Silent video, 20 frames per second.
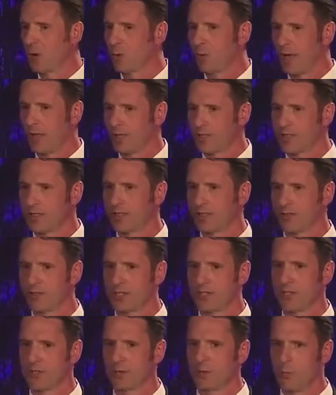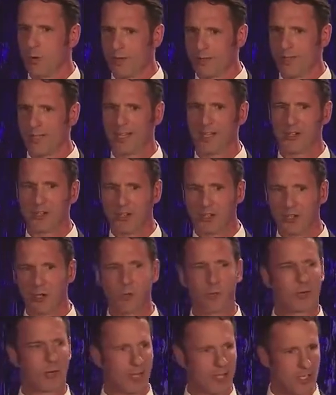relative to what the
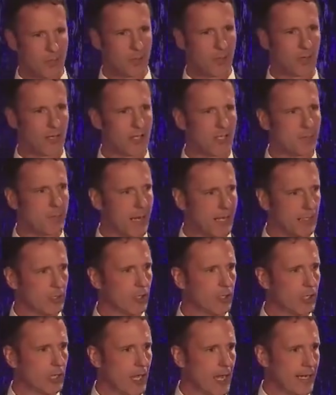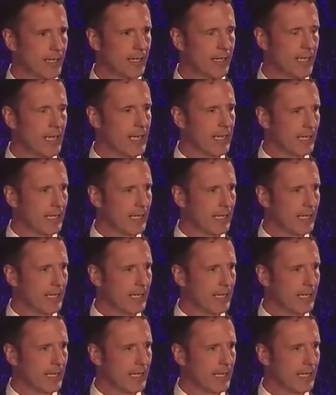consumer experience might look like